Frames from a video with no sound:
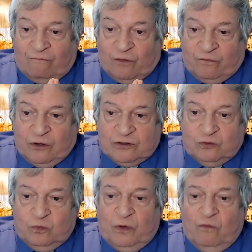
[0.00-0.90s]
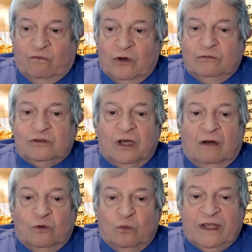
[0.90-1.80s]
of the first fruits
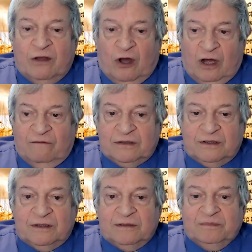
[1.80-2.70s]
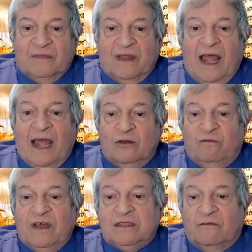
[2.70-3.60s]
of the wheat harvest, and
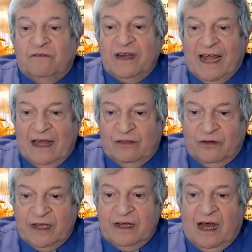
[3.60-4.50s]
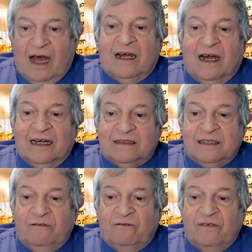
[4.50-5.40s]
the feast of ingathering, Hag
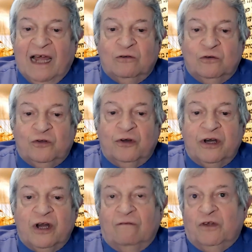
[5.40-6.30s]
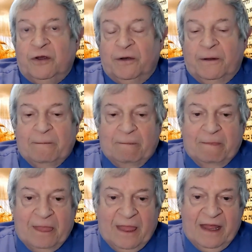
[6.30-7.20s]
HaAsif, at the turn of the year.
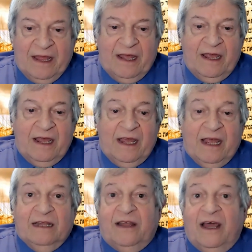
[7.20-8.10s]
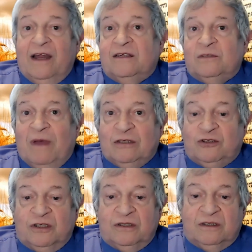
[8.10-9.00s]
Then it is
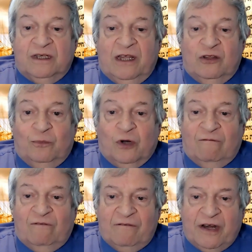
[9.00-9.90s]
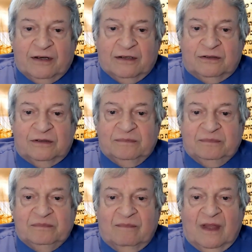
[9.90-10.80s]
mentioned in the book of Leviticus,